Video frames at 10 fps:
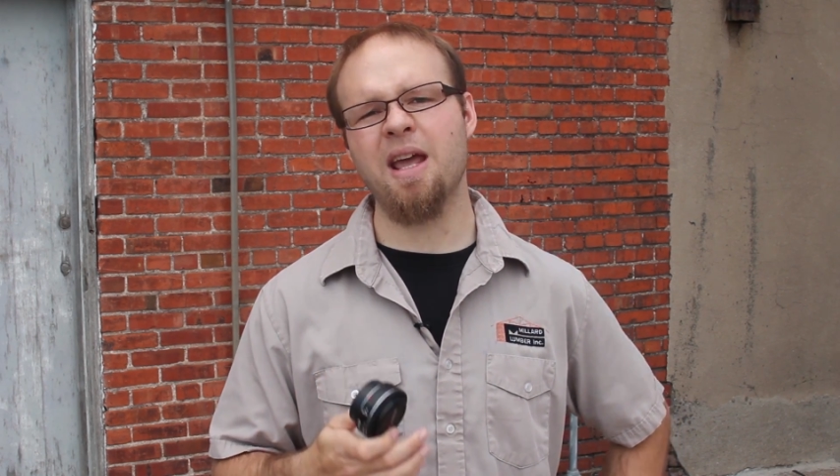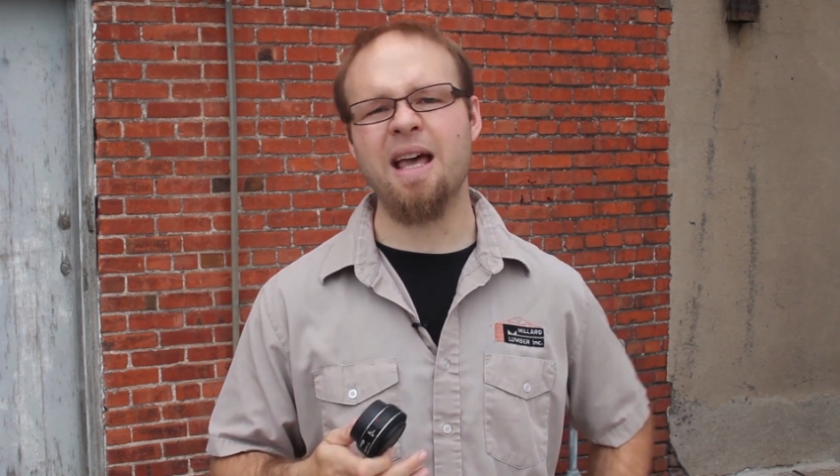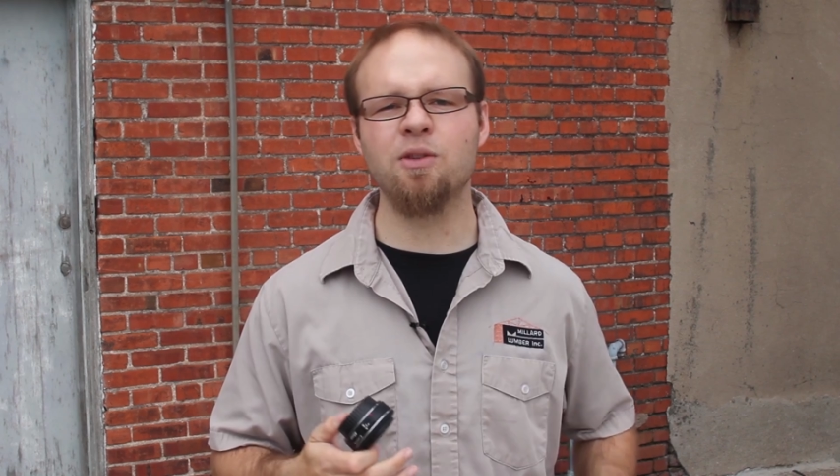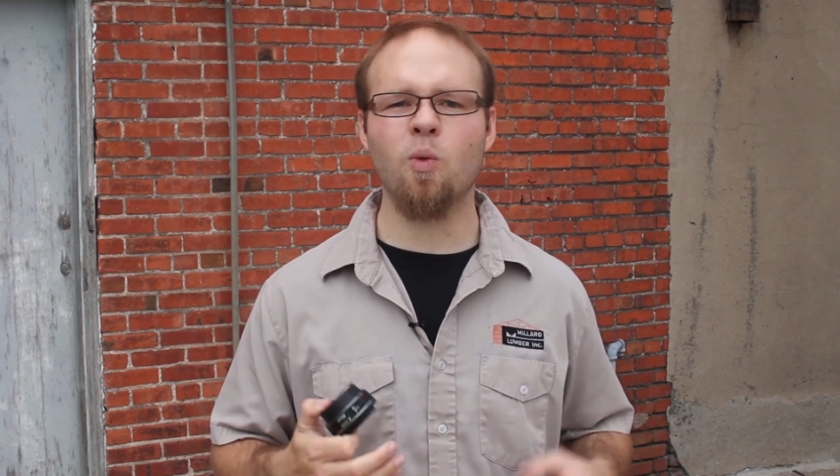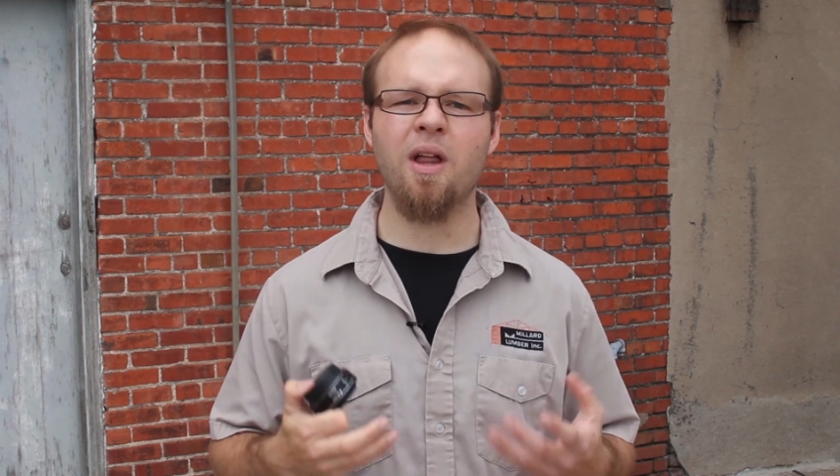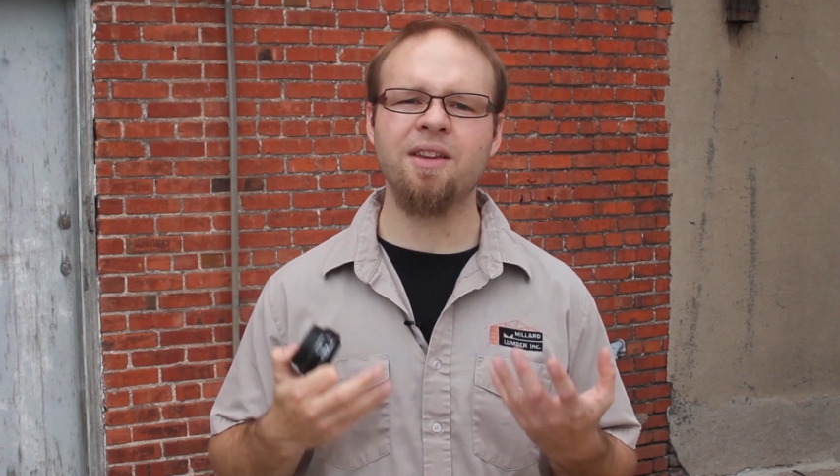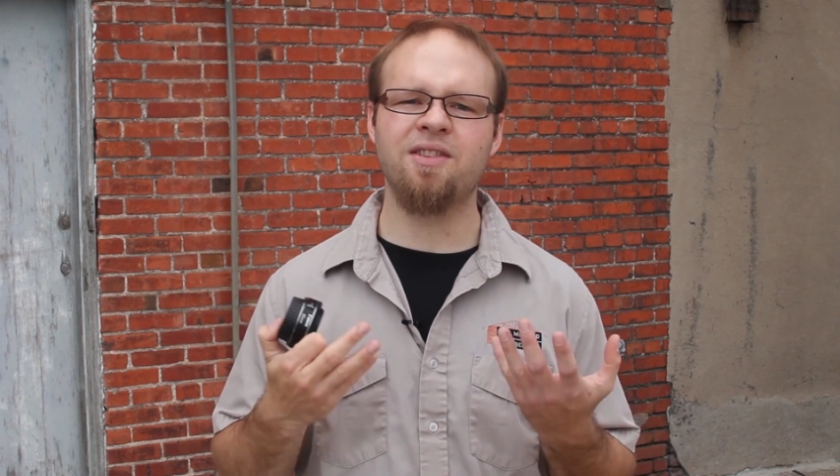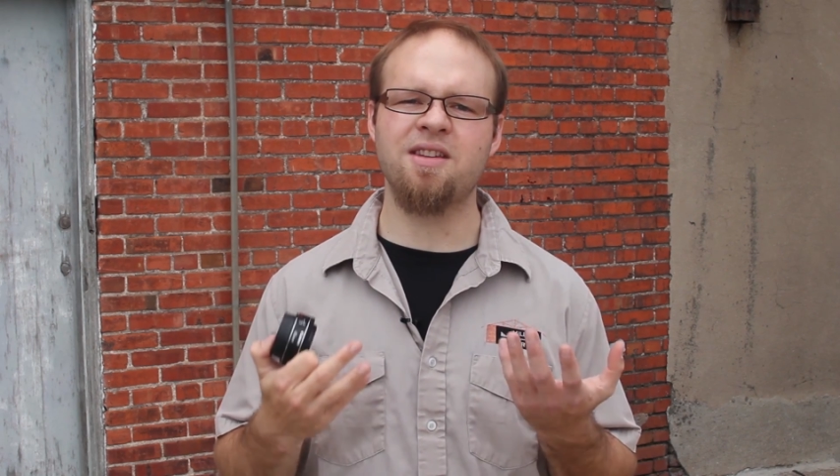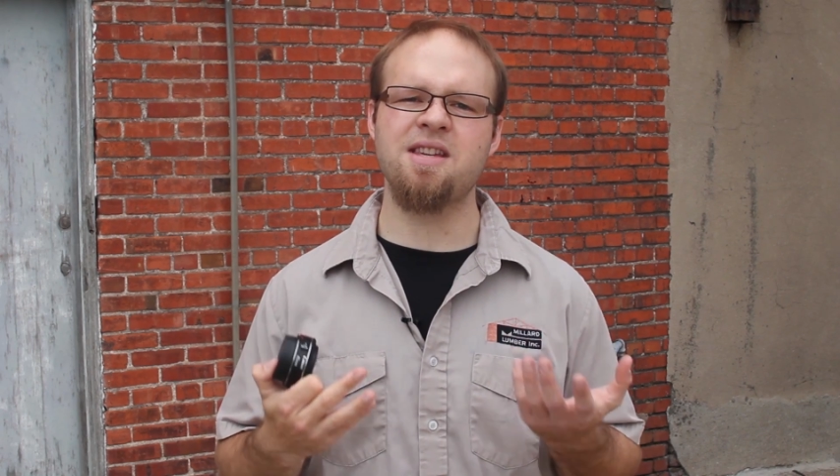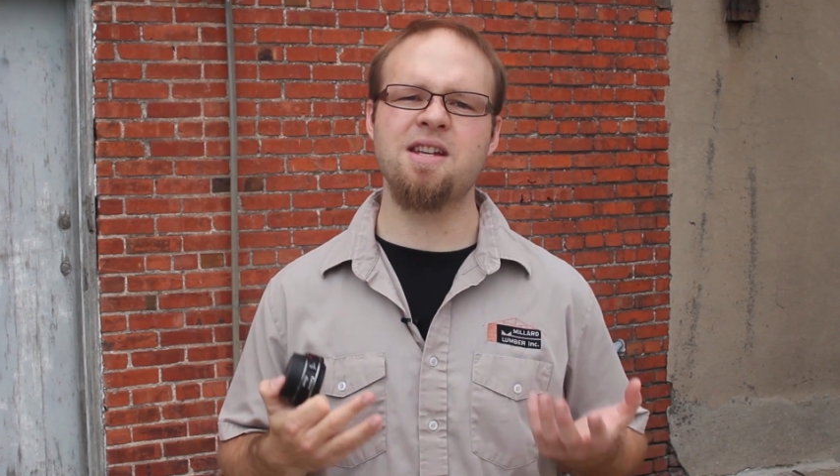as well as
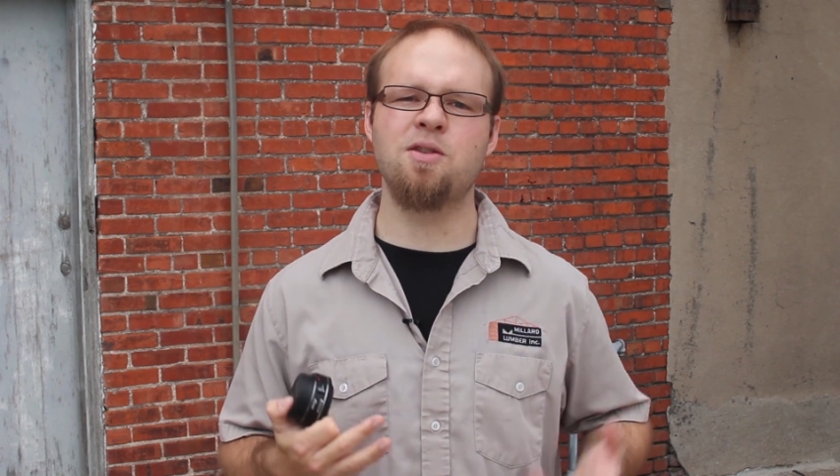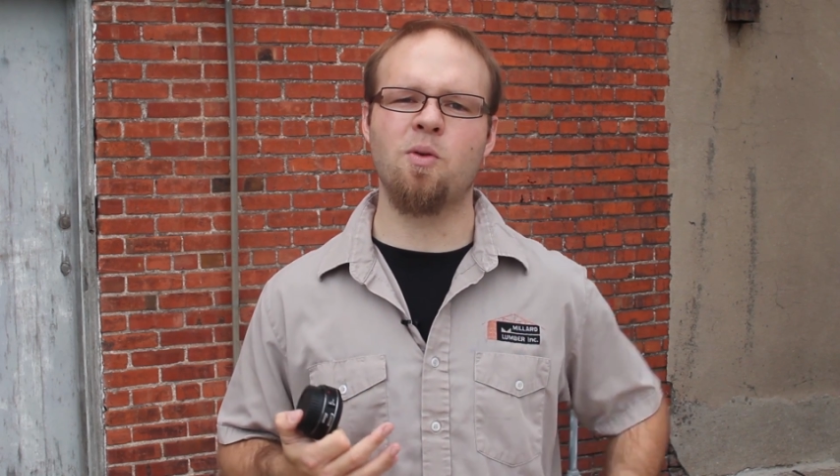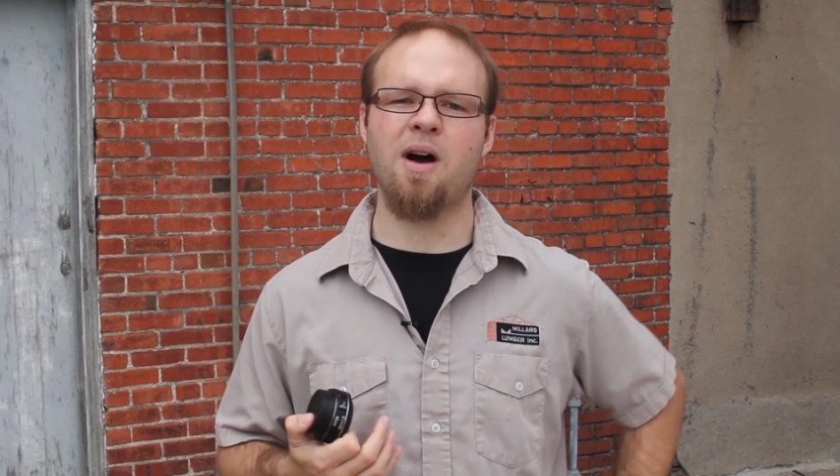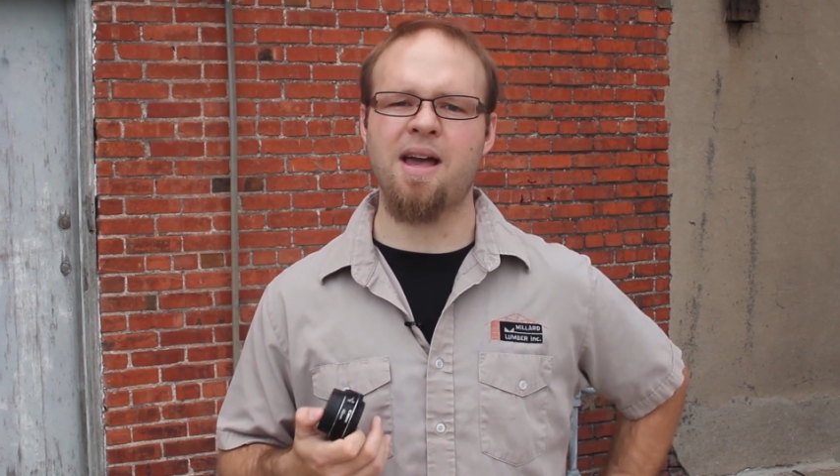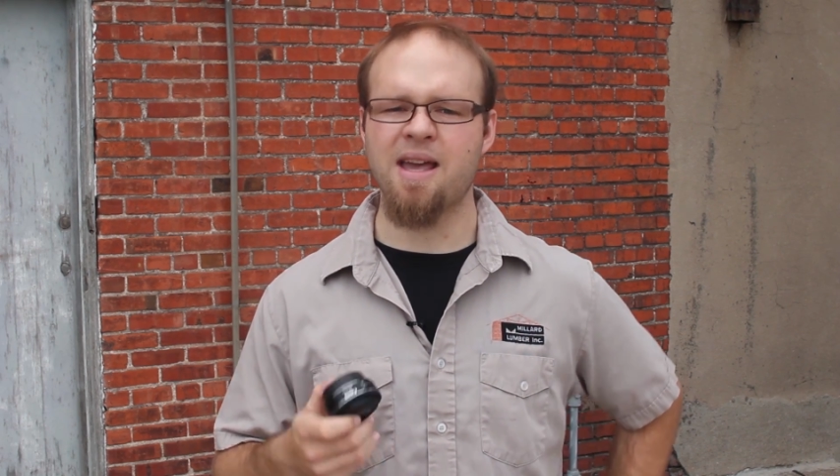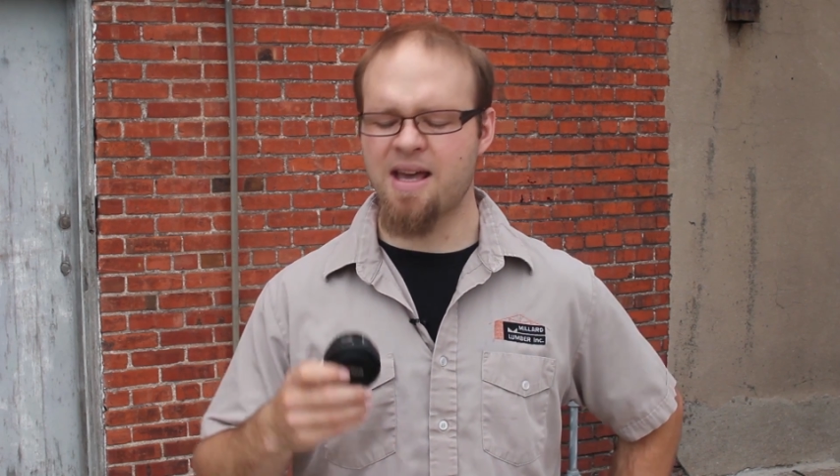the T two i